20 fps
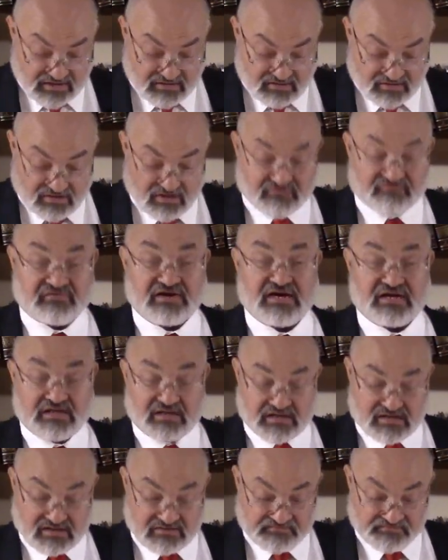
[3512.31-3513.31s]
or long Friday
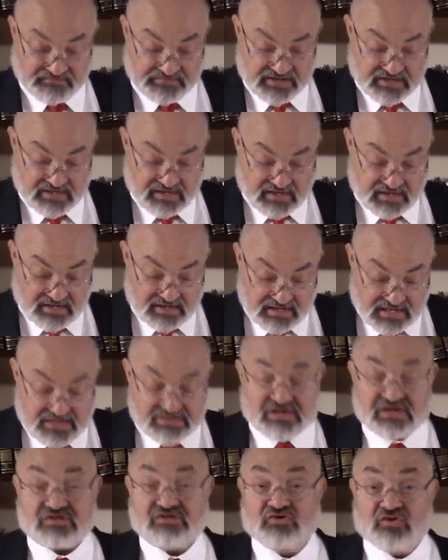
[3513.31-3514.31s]
nights.
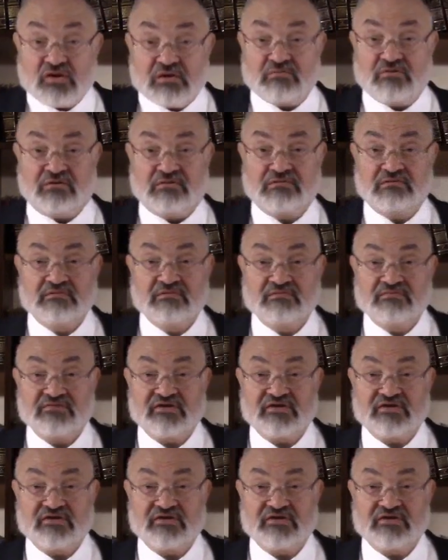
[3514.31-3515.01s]
That's just normal.